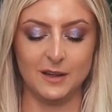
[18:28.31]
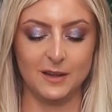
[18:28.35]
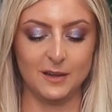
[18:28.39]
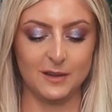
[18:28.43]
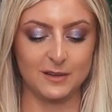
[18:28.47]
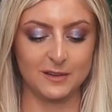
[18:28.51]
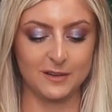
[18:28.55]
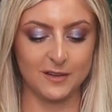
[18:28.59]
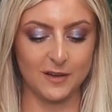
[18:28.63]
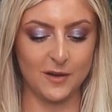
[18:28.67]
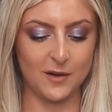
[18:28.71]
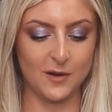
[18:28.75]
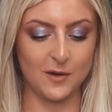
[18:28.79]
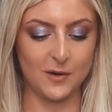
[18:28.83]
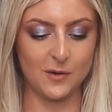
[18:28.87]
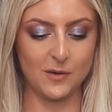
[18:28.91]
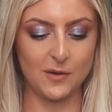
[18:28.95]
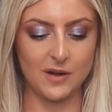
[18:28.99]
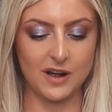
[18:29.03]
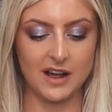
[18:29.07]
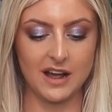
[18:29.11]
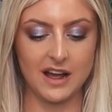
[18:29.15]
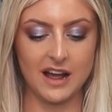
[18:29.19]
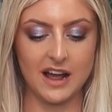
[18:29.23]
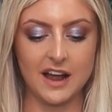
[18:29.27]

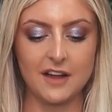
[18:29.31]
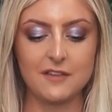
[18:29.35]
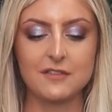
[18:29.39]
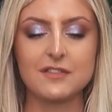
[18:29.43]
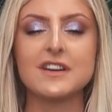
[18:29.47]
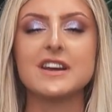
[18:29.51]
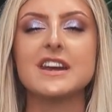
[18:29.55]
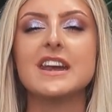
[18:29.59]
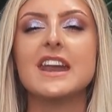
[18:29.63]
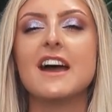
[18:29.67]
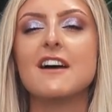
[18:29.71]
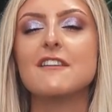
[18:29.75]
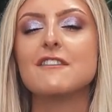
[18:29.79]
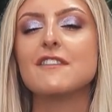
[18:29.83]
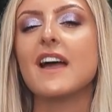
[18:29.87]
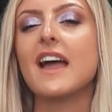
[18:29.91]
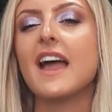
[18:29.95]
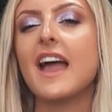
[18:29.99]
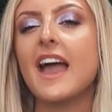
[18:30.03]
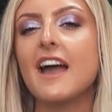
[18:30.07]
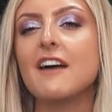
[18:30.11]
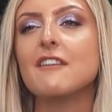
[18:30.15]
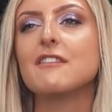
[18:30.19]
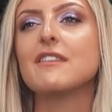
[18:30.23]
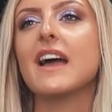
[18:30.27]
So I've never,
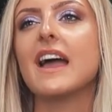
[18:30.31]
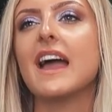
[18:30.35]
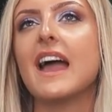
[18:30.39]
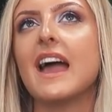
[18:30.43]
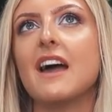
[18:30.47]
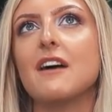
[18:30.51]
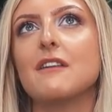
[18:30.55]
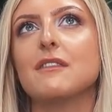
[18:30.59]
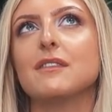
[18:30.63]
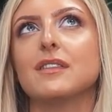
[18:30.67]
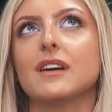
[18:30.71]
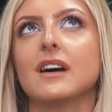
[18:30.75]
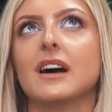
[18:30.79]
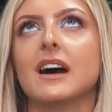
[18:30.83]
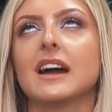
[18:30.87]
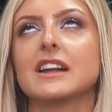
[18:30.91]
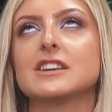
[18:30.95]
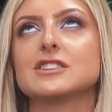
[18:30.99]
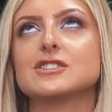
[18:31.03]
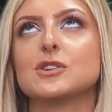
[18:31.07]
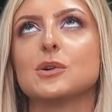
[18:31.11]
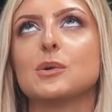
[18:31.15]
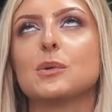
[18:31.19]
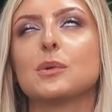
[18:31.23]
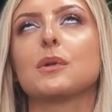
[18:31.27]
ever, ever, I
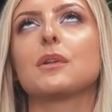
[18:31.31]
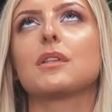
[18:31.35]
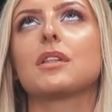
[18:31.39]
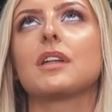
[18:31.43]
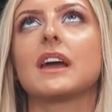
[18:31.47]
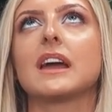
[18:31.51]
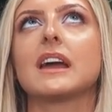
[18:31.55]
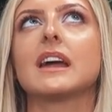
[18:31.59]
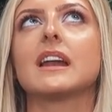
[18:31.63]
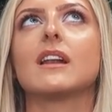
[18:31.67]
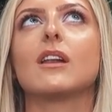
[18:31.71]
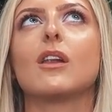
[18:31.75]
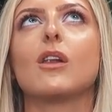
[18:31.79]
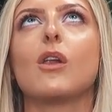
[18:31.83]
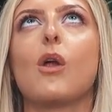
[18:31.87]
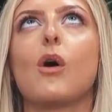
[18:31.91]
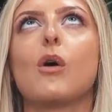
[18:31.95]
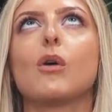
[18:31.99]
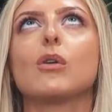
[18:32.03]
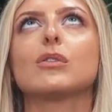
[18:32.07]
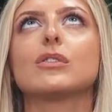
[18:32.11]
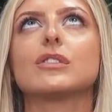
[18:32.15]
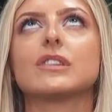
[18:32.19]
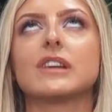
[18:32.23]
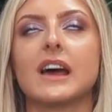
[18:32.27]
don't think in a
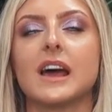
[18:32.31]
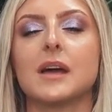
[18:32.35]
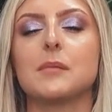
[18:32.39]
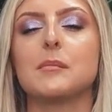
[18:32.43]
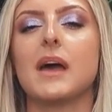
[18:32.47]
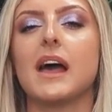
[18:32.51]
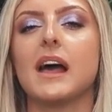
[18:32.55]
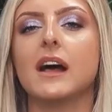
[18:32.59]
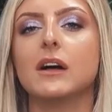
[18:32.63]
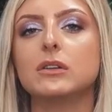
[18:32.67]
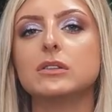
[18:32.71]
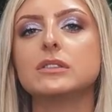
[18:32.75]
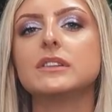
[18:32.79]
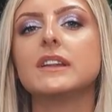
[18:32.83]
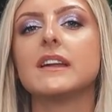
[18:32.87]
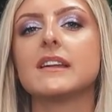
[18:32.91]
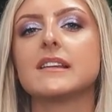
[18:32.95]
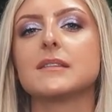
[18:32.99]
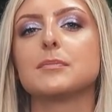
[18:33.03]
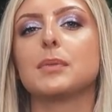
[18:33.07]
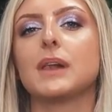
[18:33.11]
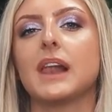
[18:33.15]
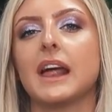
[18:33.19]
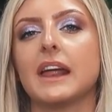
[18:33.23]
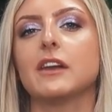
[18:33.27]
long time, held this
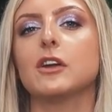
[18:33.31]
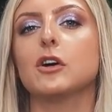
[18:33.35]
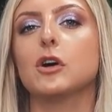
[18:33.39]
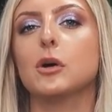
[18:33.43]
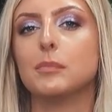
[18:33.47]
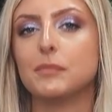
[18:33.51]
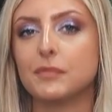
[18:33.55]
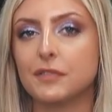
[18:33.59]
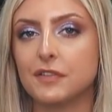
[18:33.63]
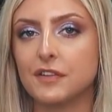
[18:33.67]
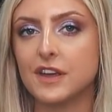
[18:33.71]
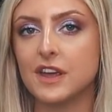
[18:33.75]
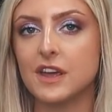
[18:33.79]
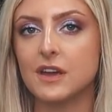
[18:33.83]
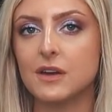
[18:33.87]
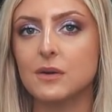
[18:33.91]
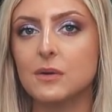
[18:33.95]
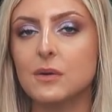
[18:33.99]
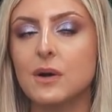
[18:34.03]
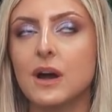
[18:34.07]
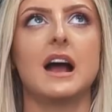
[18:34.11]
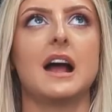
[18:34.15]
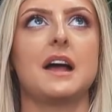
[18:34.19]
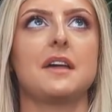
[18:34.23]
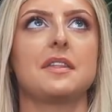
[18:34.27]
plant up for
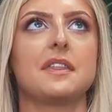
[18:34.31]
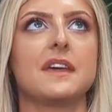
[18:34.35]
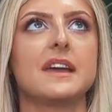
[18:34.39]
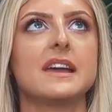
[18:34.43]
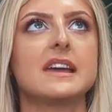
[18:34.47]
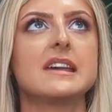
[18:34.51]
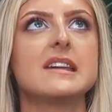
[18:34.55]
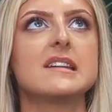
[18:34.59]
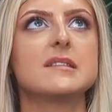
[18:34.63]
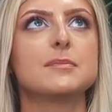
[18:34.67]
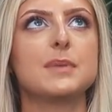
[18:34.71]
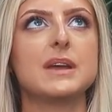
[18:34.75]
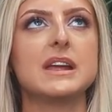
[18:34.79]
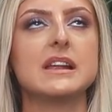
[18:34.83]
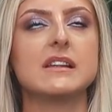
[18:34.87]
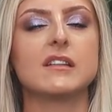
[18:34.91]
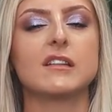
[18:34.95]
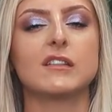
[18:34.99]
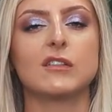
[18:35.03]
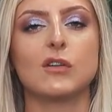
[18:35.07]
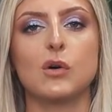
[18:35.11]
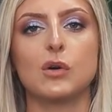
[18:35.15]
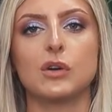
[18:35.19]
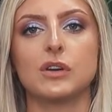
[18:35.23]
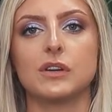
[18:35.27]
you. I think he's been
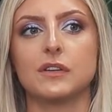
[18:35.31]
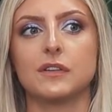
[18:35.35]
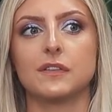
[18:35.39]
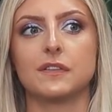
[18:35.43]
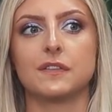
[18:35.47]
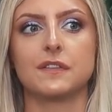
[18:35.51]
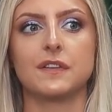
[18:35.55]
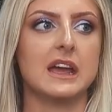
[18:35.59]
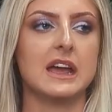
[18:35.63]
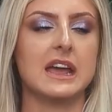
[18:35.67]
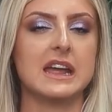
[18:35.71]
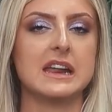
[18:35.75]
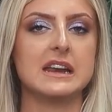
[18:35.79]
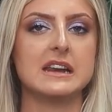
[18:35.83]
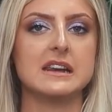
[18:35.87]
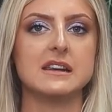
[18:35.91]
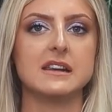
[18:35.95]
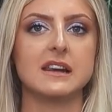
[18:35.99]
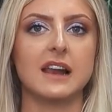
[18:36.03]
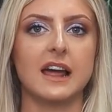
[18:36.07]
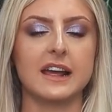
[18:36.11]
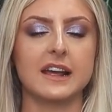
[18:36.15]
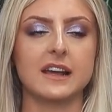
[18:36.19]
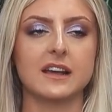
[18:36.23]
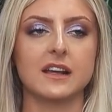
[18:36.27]
sort of in
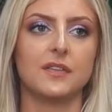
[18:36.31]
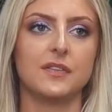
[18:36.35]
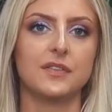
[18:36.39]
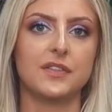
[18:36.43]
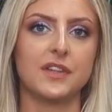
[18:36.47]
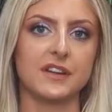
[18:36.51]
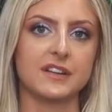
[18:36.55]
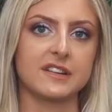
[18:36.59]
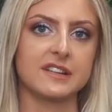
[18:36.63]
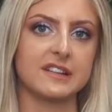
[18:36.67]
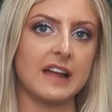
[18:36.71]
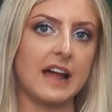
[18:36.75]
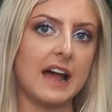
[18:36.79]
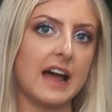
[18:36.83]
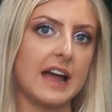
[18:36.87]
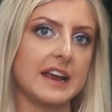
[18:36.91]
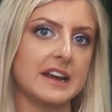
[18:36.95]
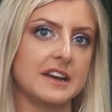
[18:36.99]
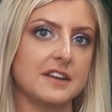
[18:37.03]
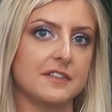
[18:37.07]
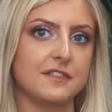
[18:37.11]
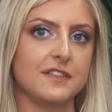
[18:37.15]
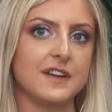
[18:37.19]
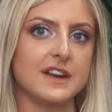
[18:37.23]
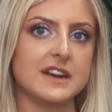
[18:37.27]
like the
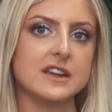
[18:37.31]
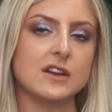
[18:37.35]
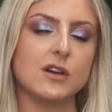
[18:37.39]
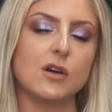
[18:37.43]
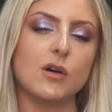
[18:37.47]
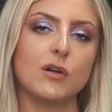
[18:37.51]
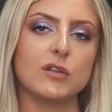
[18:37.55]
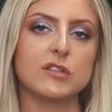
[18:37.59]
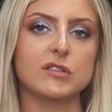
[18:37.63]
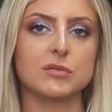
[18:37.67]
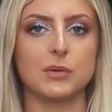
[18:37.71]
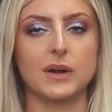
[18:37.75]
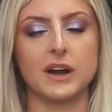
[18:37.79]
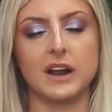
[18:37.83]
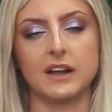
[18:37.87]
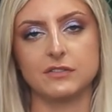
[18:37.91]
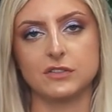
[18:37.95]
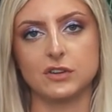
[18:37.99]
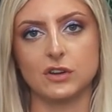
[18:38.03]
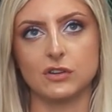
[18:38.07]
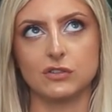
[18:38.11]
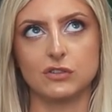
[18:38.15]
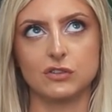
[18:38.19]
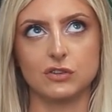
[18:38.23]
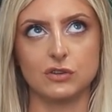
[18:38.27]
side of videos when I've
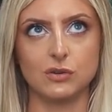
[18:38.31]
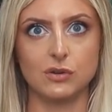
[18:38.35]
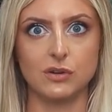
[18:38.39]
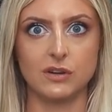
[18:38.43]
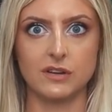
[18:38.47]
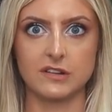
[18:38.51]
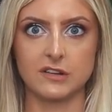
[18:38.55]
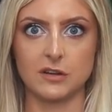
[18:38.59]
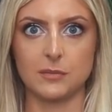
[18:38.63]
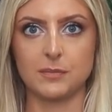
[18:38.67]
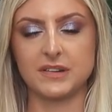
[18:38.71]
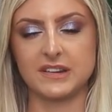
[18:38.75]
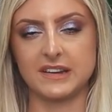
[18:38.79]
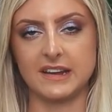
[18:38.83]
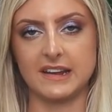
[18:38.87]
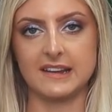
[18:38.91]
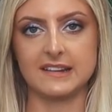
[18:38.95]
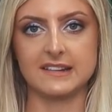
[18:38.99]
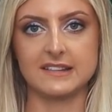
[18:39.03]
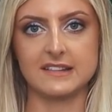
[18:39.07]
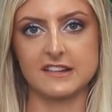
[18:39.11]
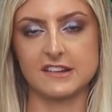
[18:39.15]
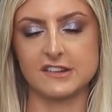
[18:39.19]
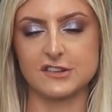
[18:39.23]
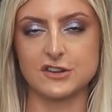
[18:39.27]
done tours
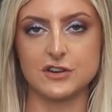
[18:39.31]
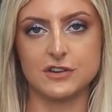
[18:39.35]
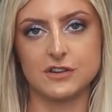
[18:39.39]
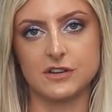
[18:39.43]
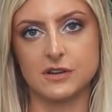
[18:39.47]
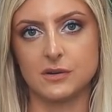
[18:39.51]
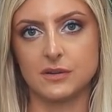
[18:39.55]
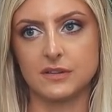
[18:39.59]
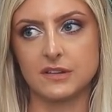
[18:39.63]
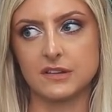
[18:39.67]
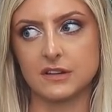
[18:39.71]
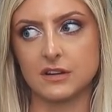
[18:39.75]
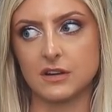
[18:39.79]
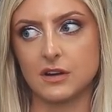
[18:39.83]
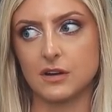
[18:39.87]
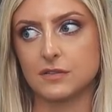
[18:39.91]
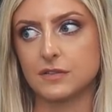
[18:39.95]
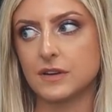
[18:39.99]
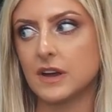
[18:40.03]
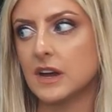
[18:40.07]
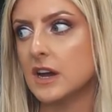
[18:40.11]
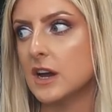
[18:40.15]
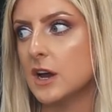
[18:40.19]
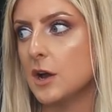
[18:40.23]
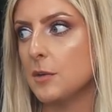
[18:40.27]
upstairs in the studio and
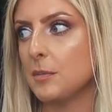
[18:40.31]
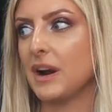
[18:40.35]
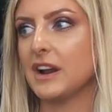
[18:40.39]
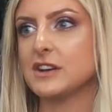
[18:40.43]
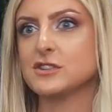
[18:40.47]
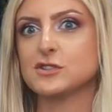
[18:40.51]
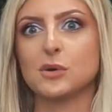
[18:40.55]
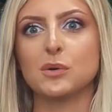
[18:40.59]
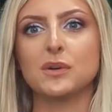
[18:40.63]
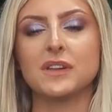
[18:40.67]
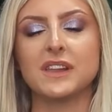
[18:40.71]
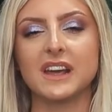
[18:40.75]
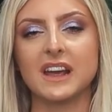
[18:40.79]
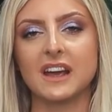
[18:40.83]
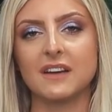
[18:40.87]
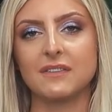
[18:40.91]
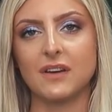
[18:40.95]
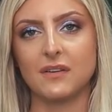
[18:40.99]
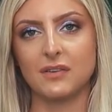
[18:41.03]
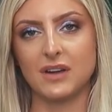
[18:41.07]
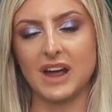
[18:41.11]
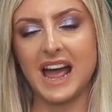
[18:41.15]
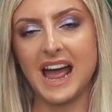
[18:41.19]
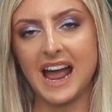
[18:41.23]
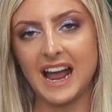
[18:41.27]
stuff, but I don't think I've
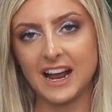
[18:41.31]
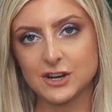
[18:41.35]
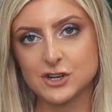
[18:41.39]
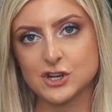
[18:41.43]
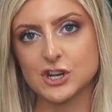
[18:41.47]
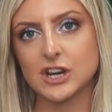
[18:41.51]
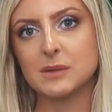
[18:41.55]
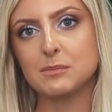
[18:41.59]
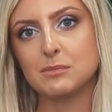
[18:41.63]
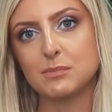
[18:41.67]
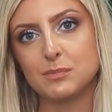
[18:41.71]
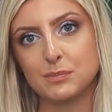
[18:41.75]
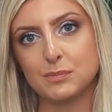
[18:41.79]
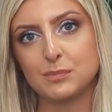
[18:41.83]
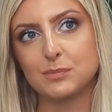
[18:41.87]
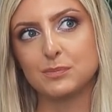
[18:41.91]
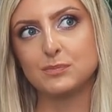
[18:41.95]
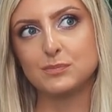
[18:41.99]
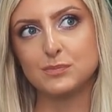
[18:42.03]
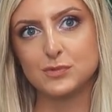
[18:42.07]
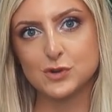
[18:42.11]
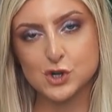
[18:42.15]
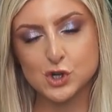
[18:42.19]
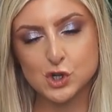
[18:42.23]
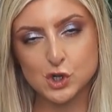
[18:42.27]
ever actually
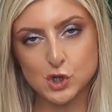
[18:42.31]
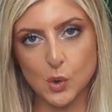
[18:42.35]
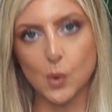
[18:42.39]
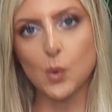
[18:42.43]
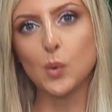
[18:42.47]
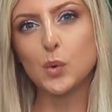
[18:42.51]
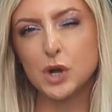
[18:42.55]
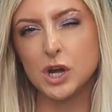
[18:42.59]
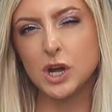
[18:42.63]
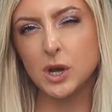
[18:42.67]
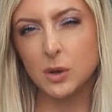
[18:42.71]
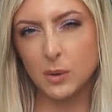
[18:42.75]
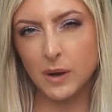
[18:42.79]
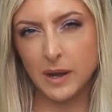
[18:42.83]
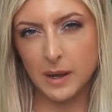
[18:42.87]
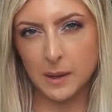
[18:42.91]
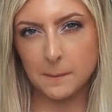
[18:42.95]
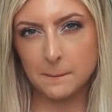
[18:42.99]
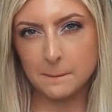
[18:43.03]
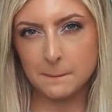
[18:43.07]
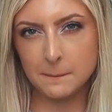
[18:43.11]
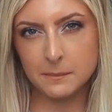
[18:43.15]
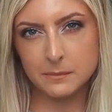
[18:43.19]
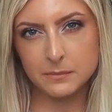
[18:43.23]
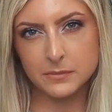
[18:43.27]
shown you him.
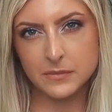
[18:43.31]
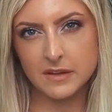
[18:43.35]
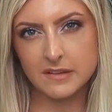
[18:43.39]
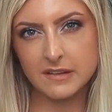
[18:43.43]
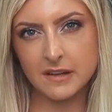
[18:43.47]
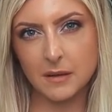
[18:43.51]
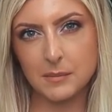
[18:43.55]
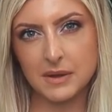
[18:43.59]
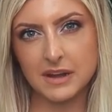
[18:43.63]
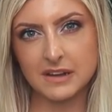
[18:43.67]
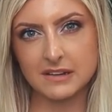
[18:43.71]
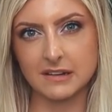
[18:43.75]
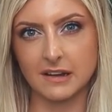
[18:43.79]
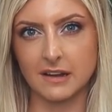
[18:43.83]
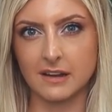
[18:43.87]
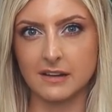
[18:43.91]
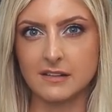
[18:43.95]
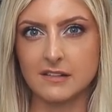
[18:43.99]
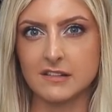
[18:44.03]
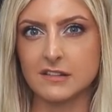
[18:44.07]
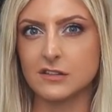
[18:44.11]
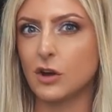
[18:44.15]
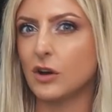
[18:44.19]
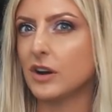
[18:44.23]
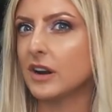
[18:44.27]
Does that make
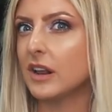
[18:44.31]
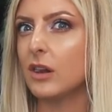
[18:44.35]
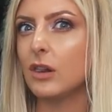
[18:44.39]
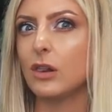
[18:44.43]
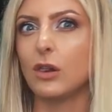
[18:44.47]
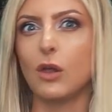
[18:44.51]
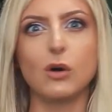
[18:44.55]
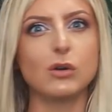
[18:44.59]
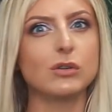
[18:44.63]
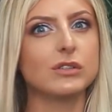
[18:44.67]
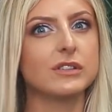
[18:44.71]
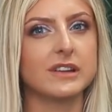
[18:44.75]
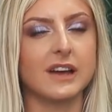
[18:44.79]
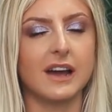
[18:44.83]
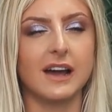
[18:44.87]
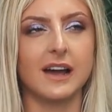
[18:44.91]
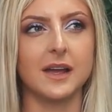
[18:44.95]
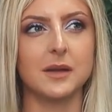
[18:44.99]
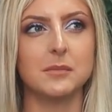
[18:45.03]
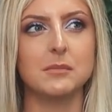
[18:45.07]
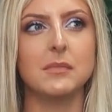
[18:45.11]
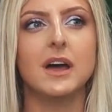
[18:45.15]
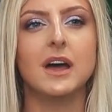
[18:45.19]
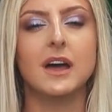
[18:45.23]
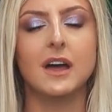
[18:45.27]
sense? Not in a long
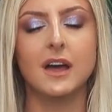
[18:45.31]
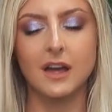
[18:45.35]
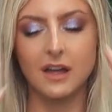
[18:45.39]
time.